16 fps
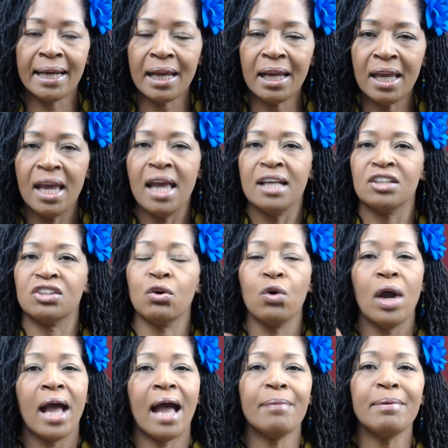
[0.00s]
And I
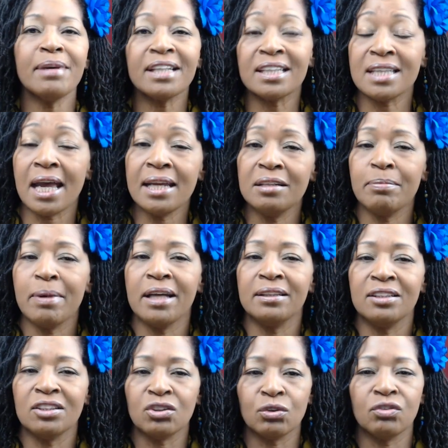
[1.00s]
so I'm excited
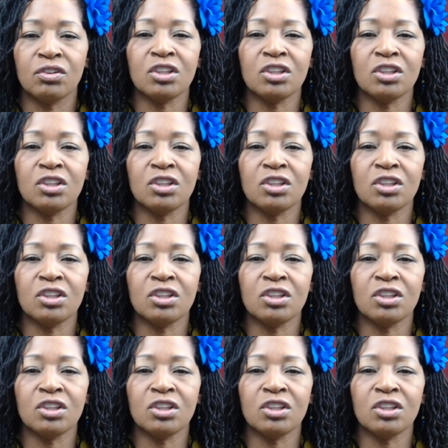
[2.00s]
about this.